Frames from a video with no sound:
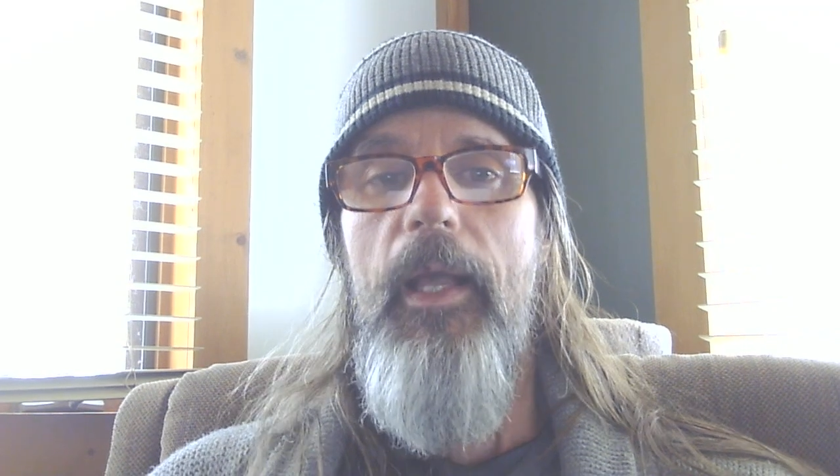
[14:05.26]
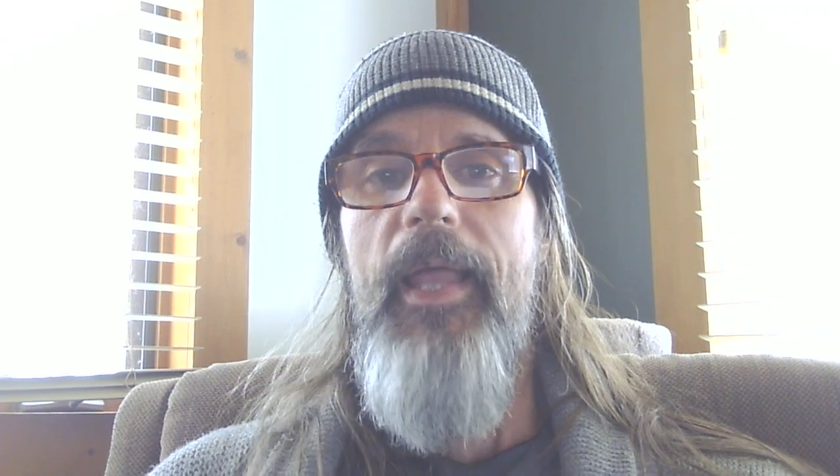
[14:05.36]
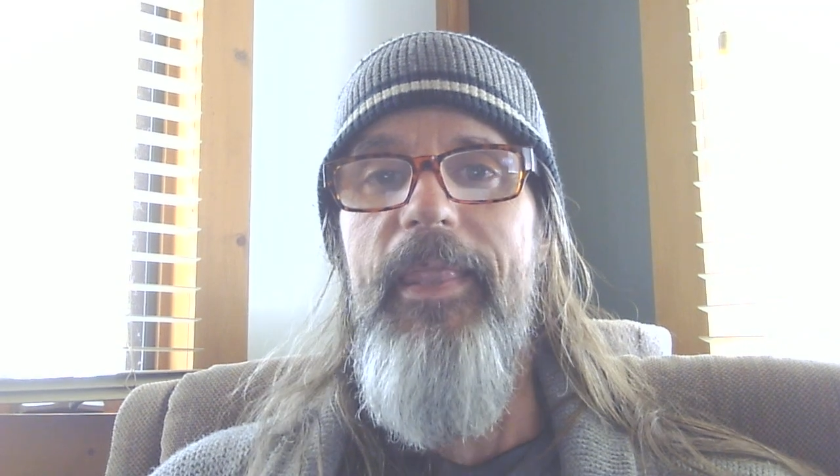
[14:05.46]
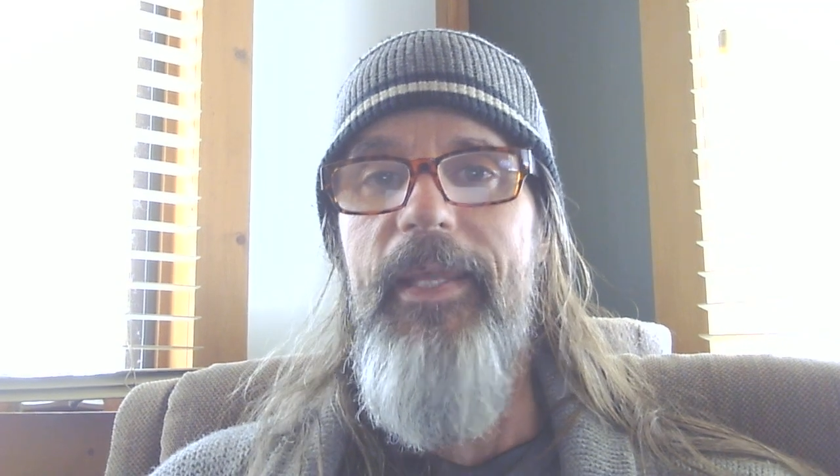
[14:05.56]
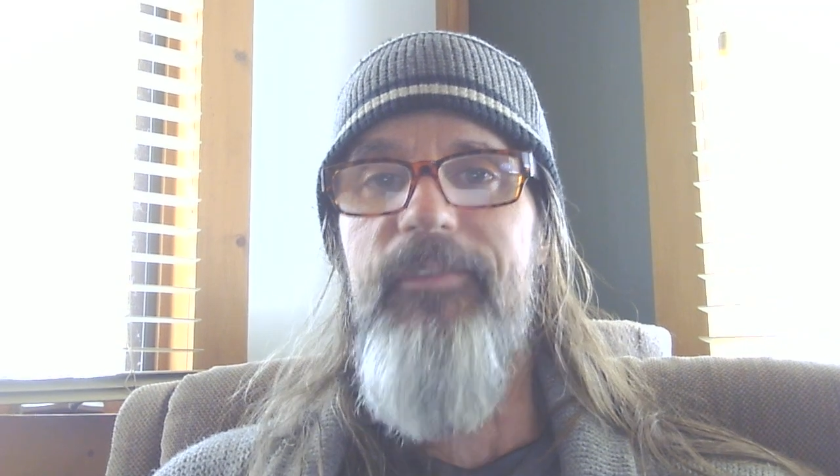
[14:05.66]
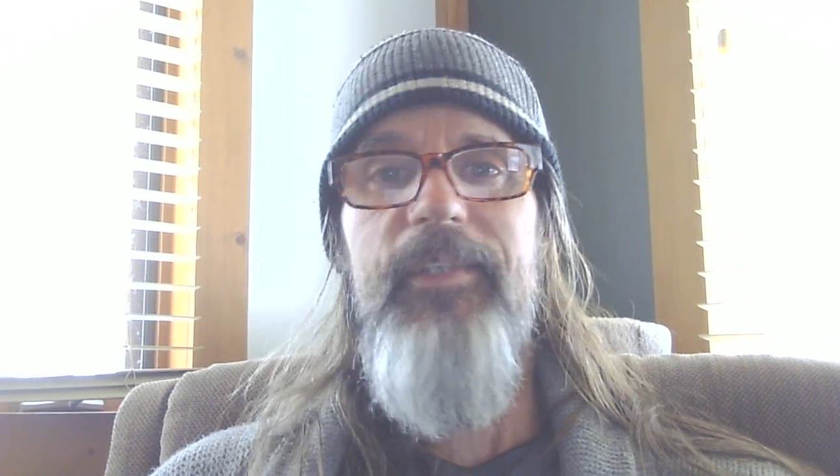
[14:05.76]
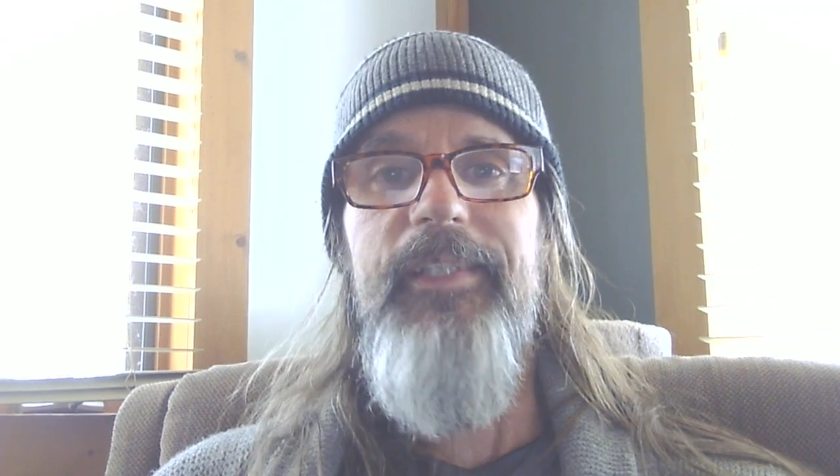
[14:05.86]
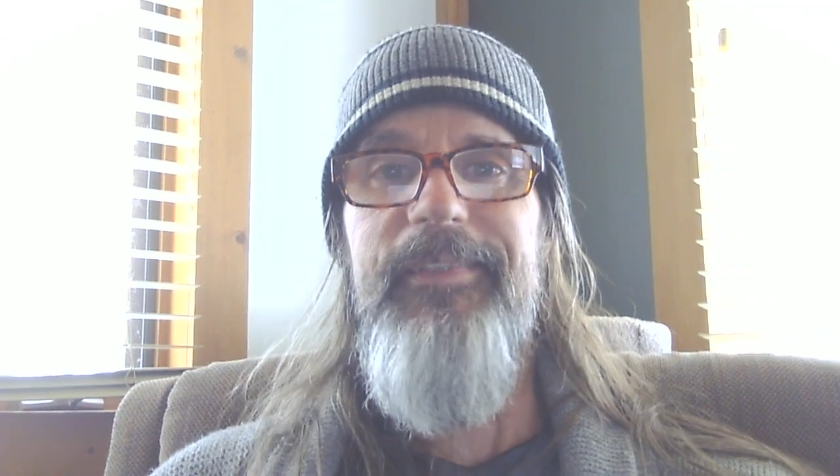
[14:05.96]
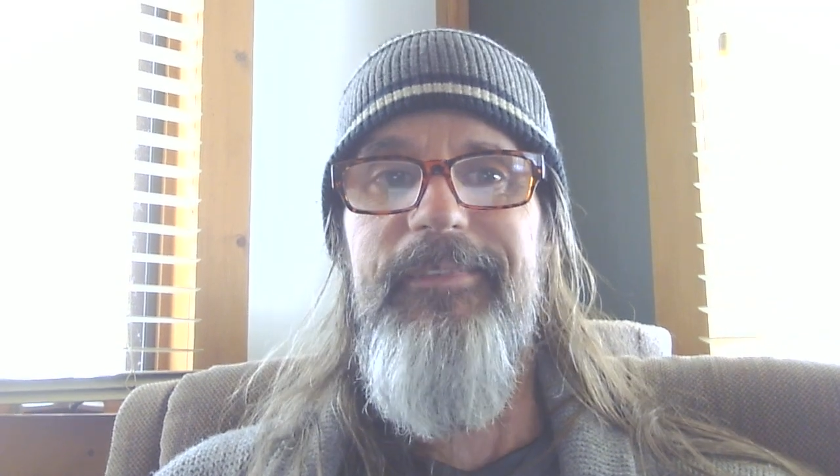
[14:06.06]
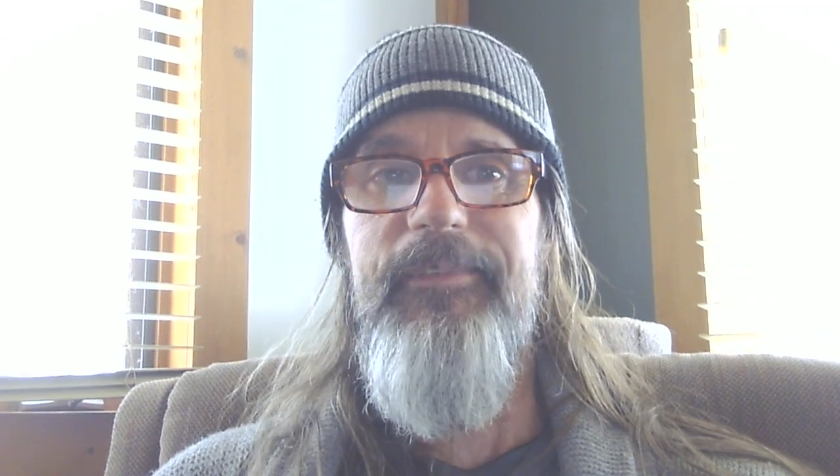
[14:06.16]
This
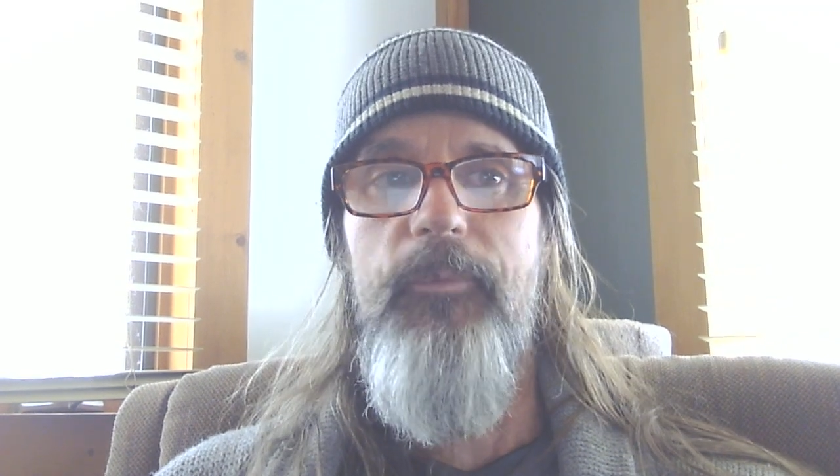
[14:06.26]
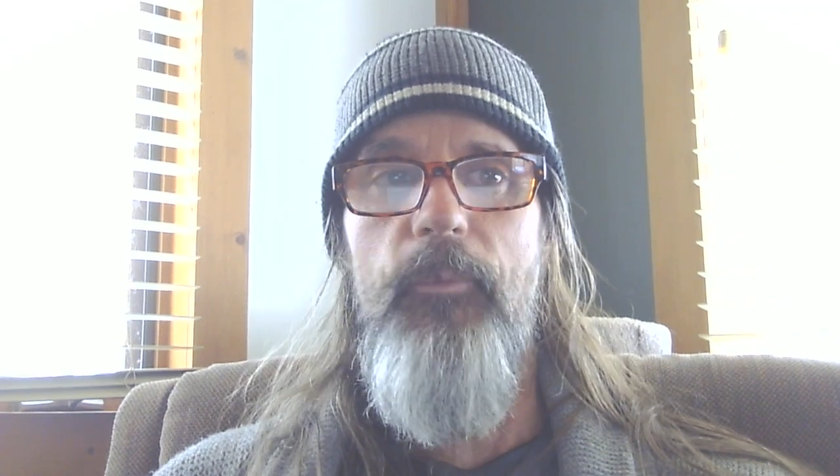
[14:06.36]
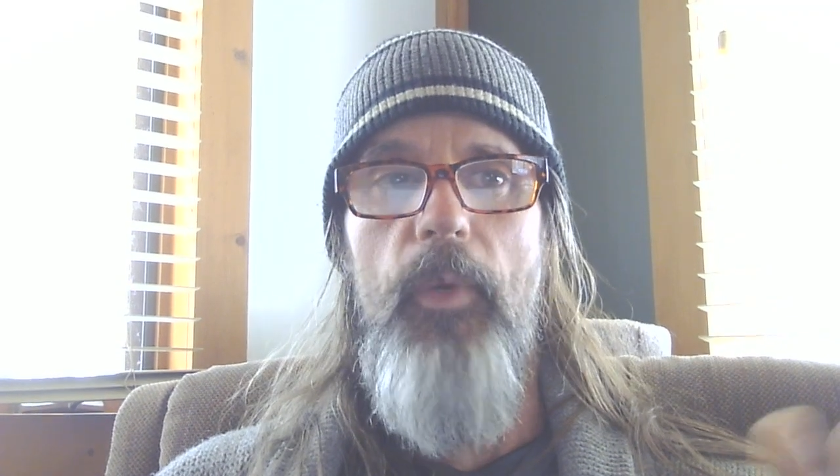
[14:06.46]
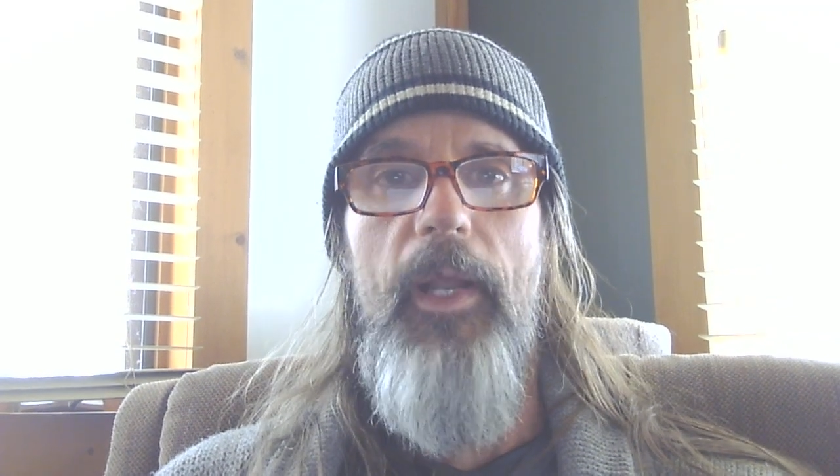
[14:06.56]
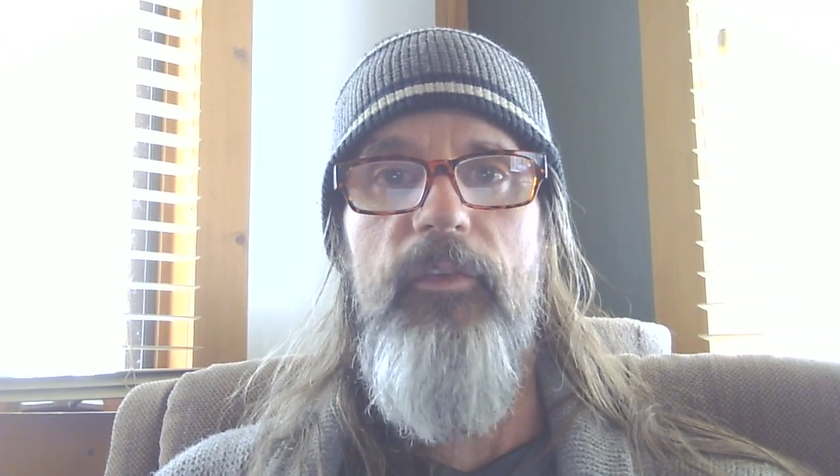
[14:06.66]
is what I